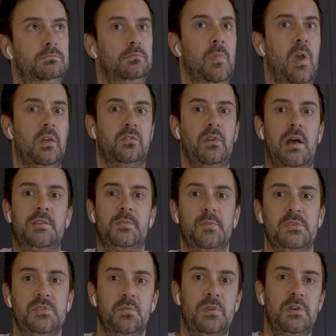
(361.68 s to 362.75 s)
Yeah, so
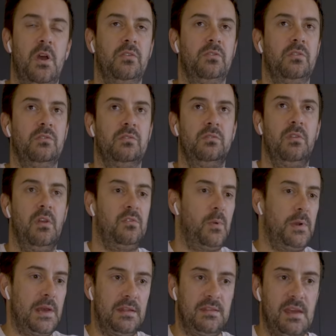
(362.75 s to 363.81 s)
attribution windows, the
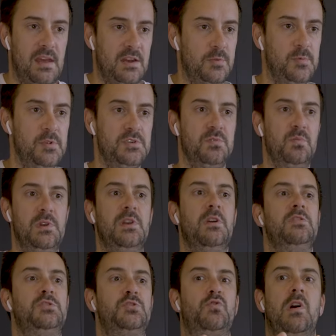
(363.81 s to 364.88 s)
28-day attribution
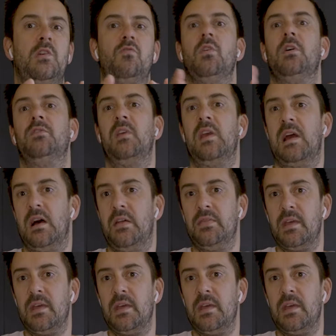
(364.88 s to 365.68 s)
window shrunk right down.